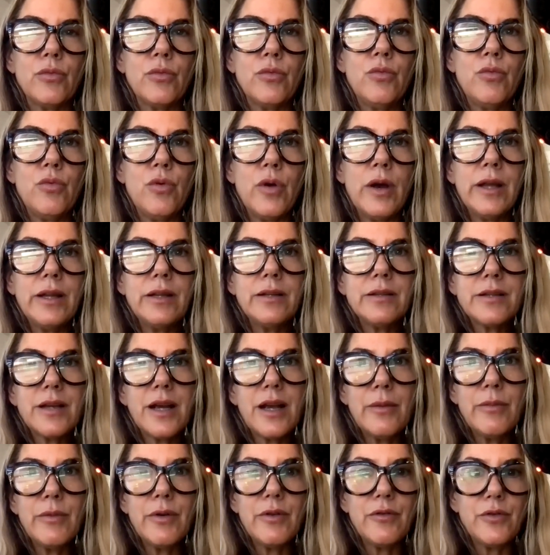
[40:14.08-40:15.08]
what
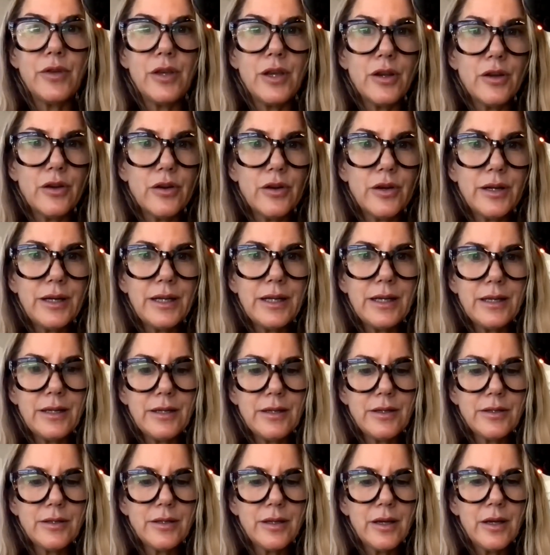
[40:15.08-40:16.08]
time of year it
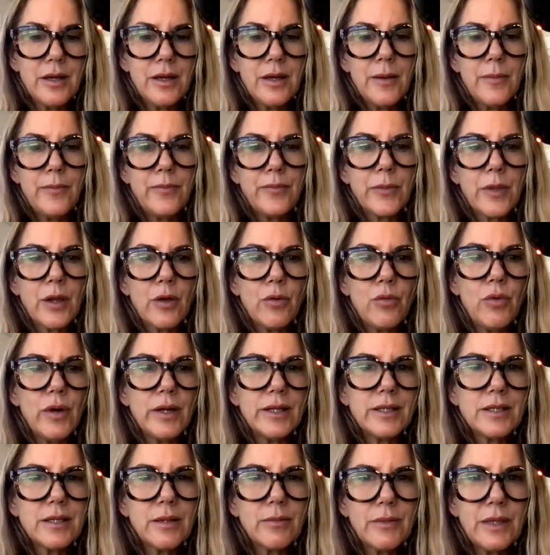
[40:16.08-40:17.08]
is,
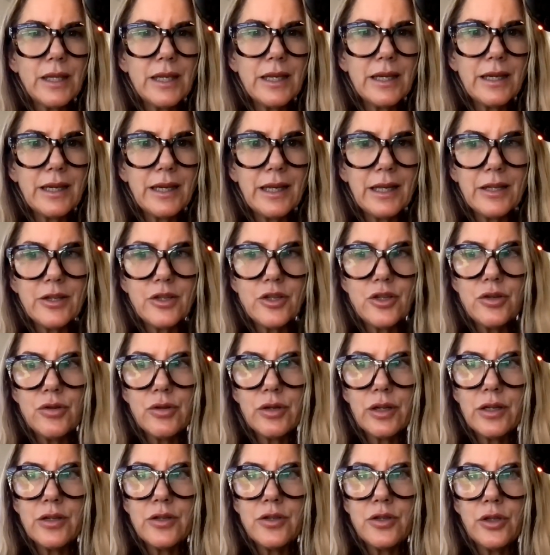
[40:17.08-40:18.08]
what something kitsch you
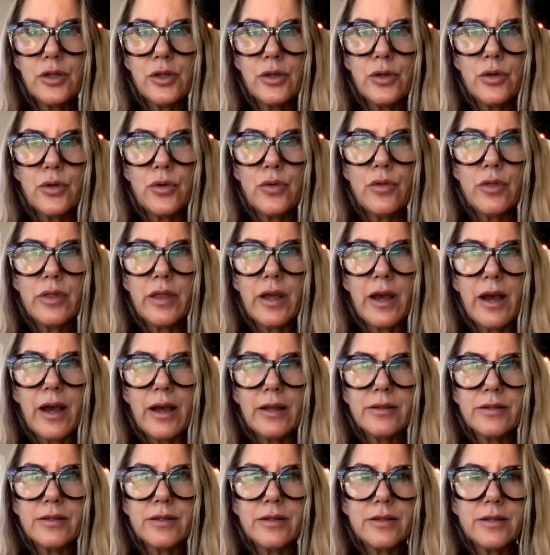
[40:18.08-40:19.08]
can do
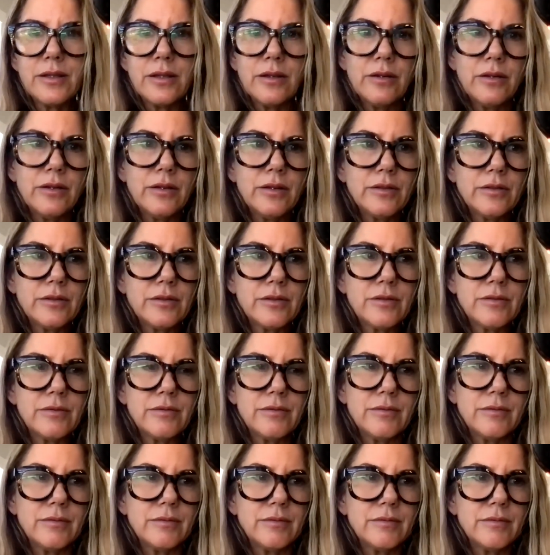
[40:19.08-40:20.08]
that still
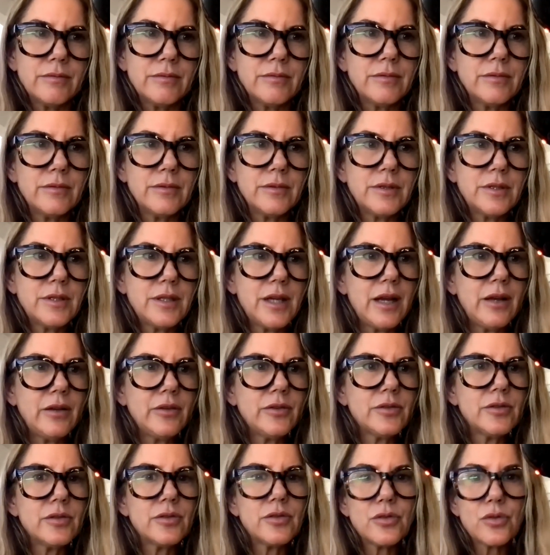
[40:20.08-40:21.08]

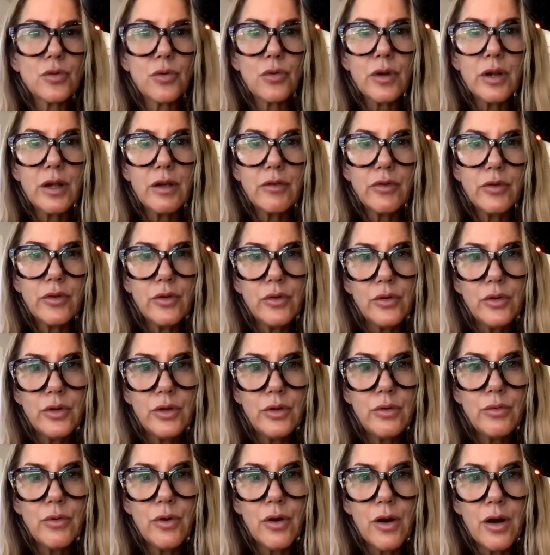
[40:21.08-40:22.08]
tells the story of who
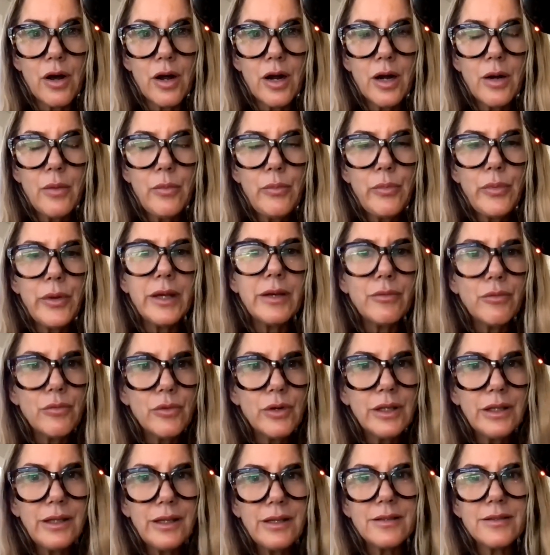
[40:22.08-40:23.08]
you are, but
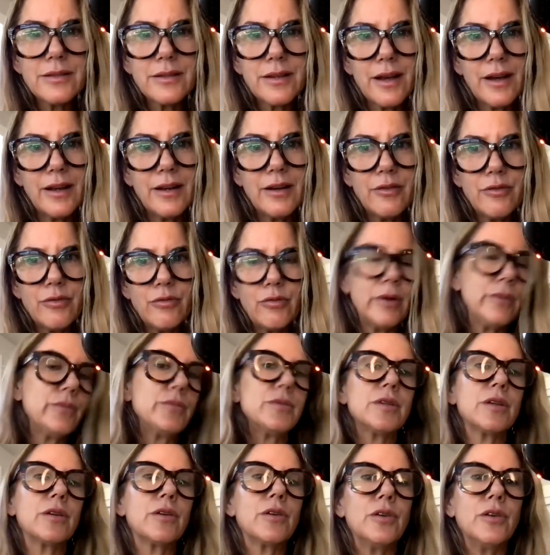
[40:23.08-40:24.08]
really is kind of
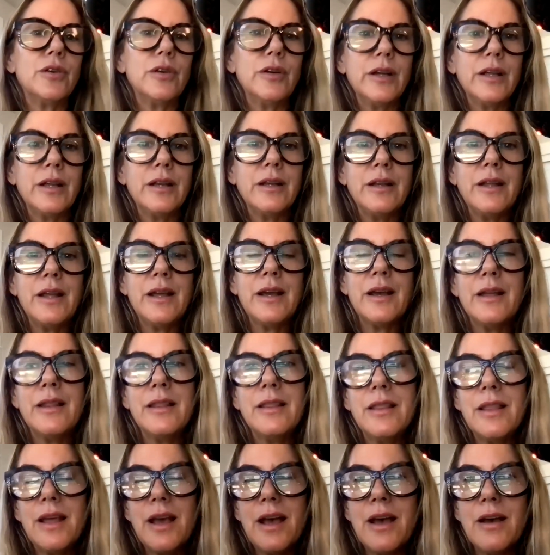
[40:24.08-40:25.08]
whimsical.
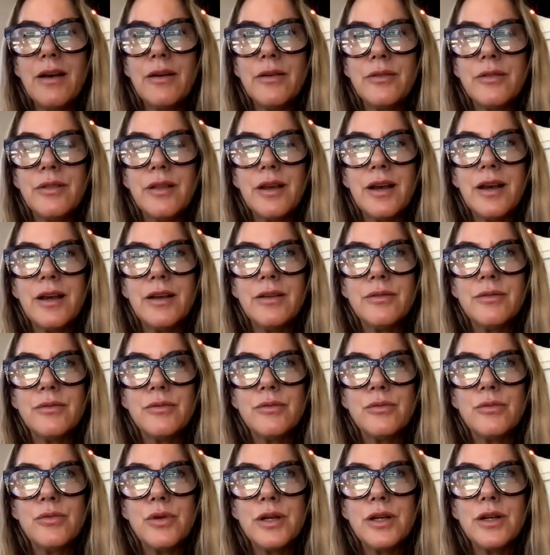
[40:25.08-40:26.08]
And that
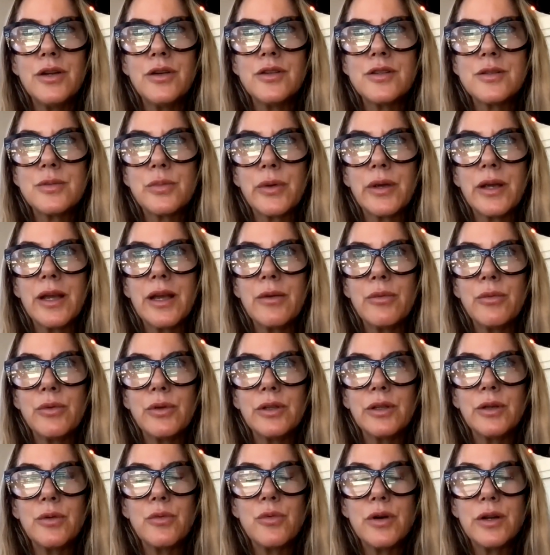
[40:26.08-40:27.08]
window display I
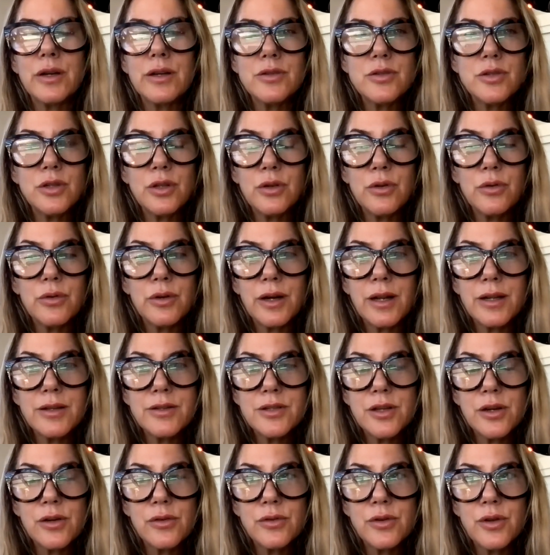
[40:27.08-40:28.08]
really want to do. And I
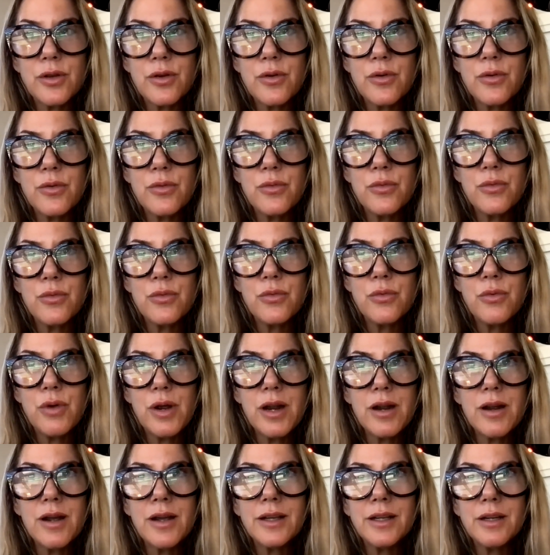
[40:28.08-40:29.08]
don't know
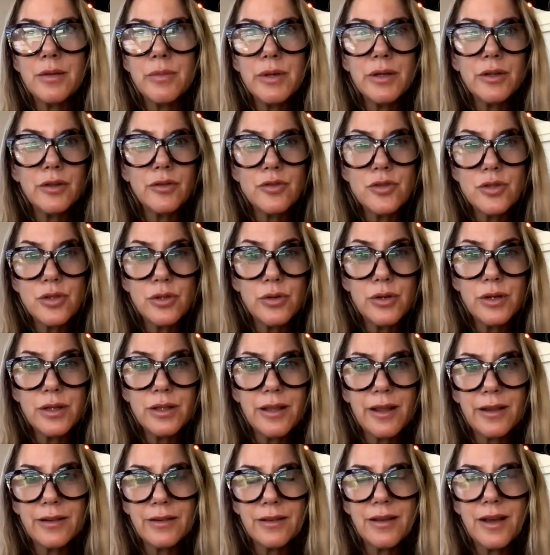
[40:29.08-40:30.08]
where I'm going to be able to do
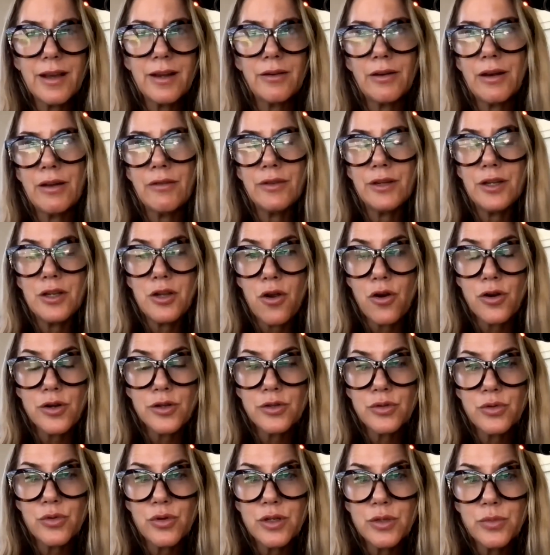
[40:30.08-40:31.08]
it. Like I don't have any
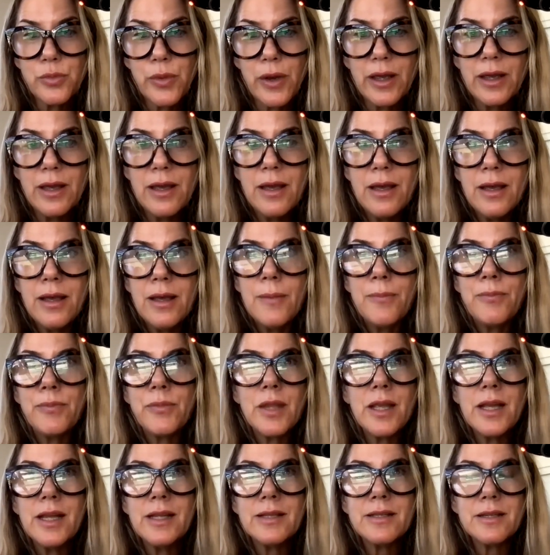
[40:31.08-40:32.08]
yarn stores, but
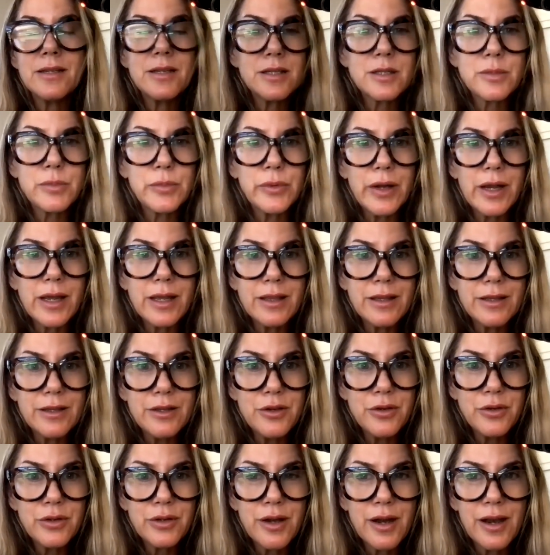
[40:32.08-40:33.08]
it's a display
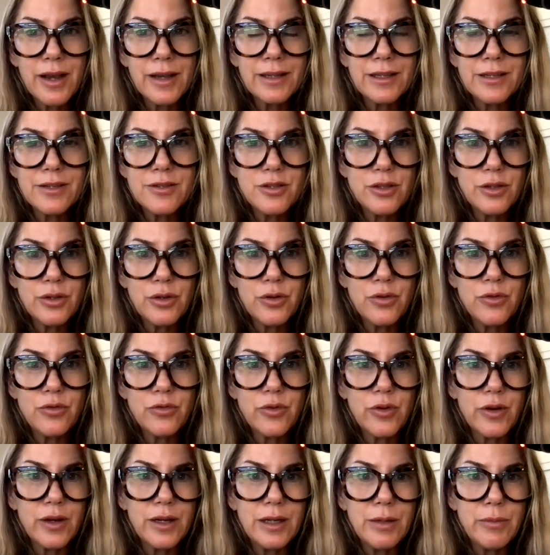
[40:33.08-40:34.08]
that I could do
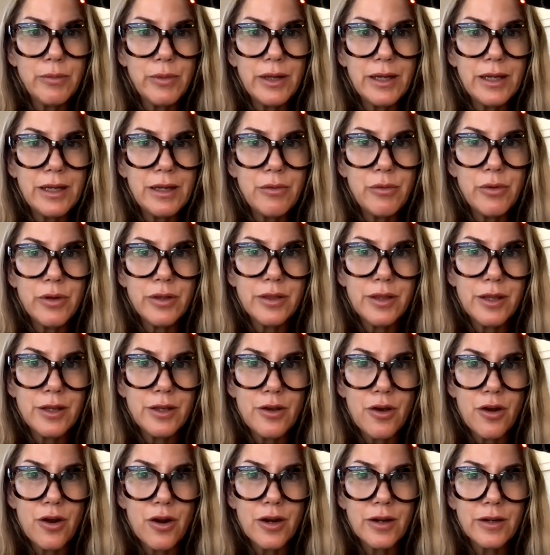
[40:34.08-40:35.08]
for anybody with the
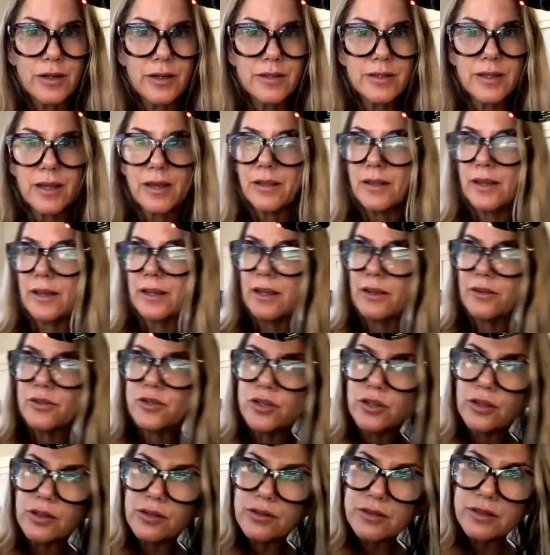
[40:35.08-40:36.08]
yarn. Cause
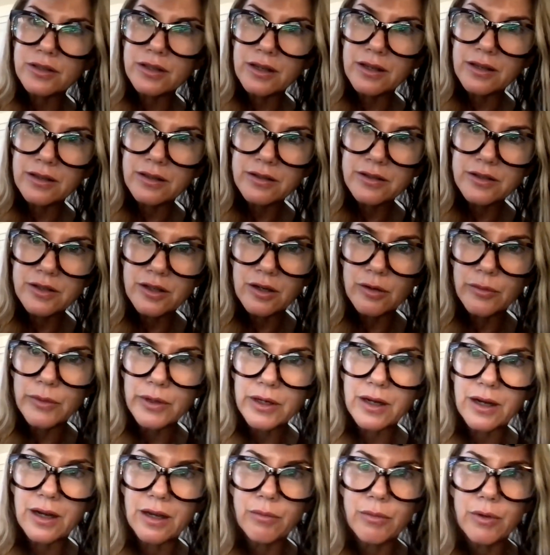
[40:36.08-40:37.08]
as you can see the deer
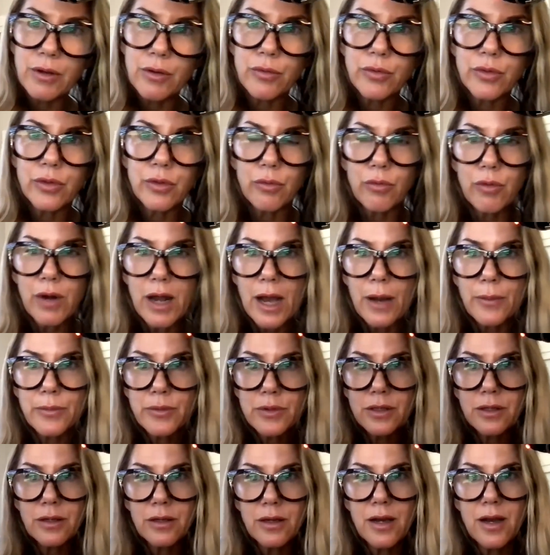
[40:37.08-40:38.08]
behind me with the
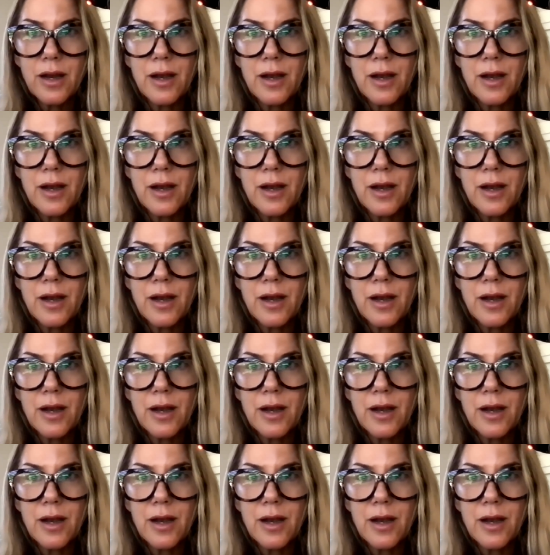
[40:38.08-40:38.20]
wrapped